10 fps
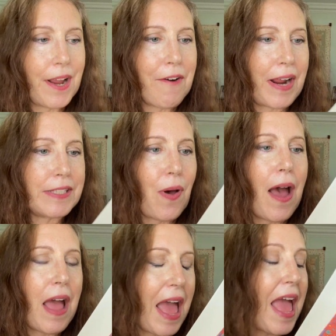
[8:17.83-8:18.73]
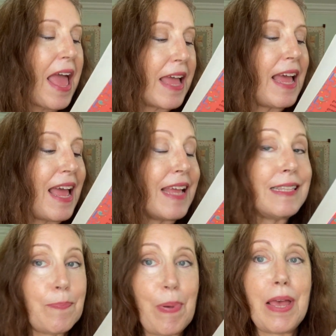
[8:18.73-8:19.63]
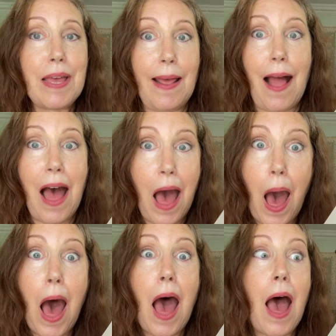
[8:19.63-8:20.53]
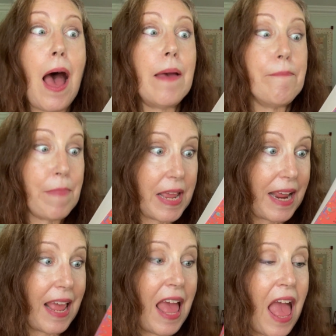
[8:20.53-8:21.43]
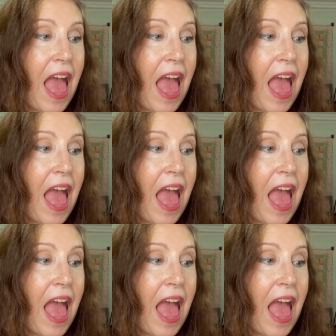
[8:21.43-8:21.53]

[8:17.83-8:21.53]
All right, so it's been a hot minute.